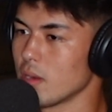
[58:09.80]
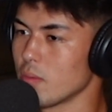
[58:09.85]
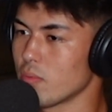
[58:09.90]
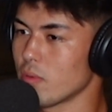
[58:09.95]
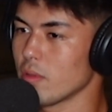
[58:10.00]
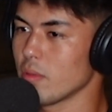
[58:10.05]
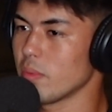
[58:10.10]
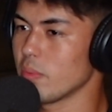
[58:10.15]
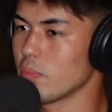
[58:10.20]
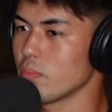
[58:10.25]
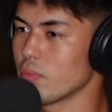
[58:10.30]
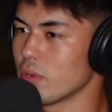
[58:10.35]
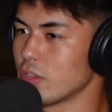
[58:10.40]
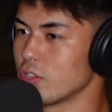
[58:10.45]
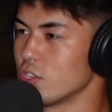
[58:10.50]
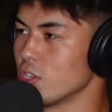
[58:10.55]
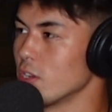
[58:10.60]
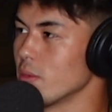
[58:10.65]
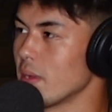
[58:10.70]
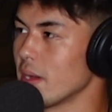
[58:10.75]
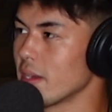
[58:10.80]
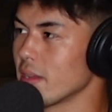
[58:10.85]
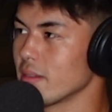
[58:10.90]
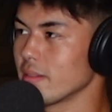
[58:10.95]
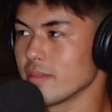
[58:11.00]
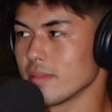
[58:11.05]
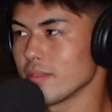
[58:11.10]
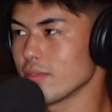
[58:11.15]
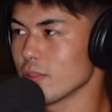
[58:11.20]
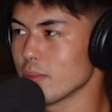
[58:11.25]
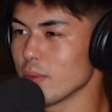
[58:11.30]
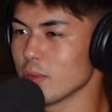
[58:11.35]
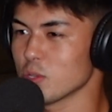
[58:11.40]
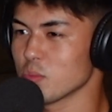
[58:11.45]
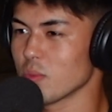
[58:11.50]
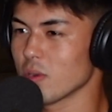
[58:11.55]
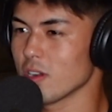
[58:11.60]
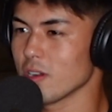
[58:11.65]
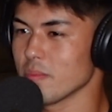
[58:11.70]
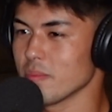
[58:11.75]
probably be pretty chill about it for the
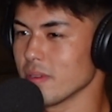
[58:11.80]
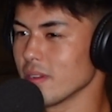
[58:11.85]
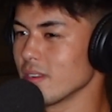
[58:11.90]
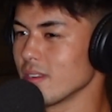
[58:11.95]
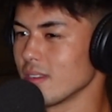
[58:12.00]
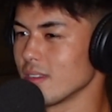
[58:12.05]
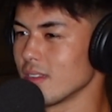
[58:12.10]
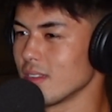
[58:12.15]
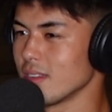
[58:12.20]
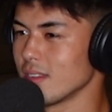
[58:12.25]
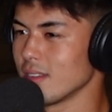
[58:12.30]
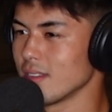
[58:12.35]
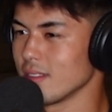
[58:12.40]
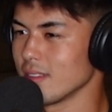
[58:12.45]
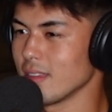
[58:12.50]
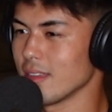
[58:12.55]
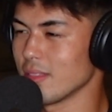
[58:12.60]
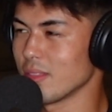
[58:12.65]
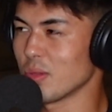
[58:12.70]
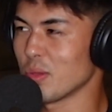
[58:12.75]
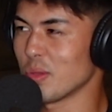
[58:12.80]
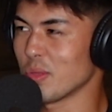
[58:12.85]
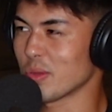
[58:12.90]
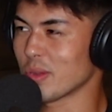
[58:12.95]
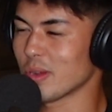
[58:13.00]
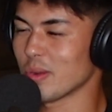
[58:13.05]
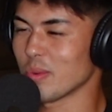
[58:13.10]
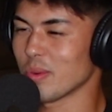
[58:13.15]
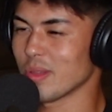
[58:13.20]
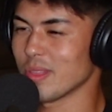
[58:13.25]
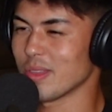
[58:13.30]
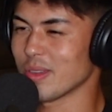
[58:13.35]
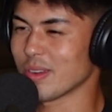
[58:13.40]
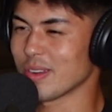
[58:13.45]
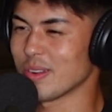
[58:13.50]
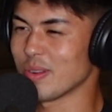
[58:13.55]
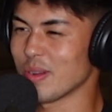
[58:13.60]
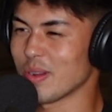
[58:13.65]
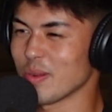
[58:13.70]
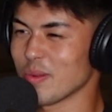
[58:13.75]
most part, but yeah, they're gonna
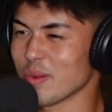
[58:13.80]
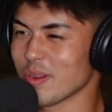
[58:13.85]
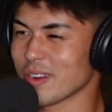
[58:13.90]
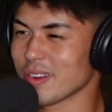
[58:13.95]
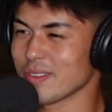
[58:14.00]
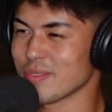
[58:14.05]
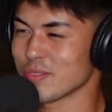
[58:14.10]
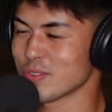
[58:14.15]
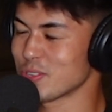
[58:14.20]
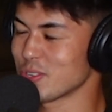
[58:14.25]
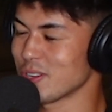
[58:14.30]
know how to work for